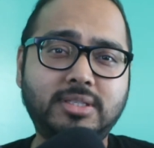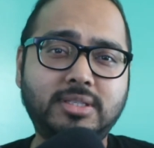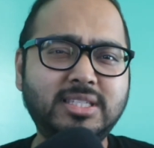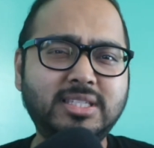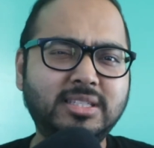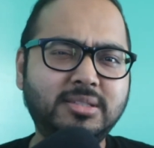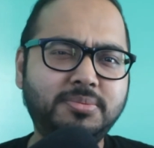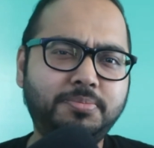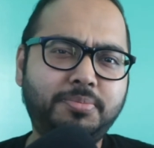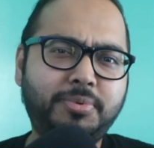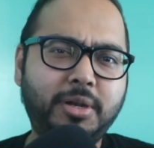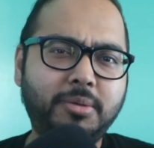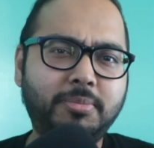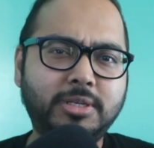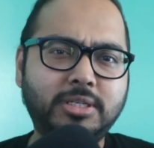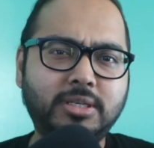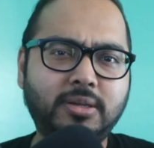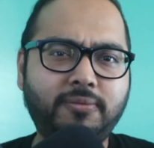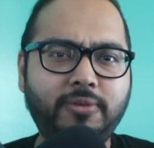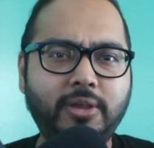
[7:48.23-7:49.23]
This is pretty
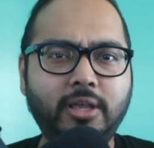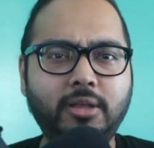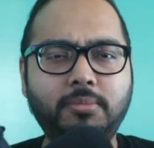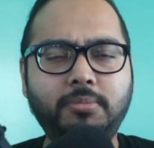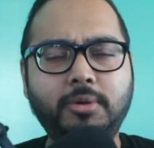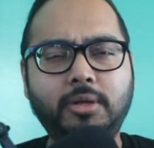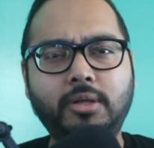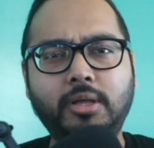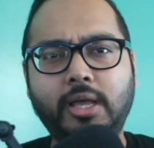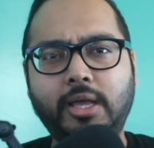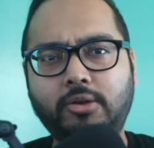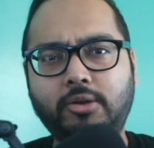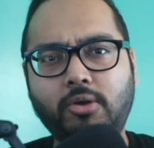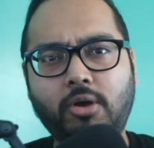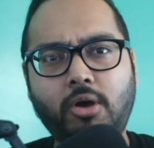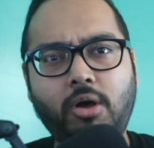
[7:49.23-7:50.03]
much available at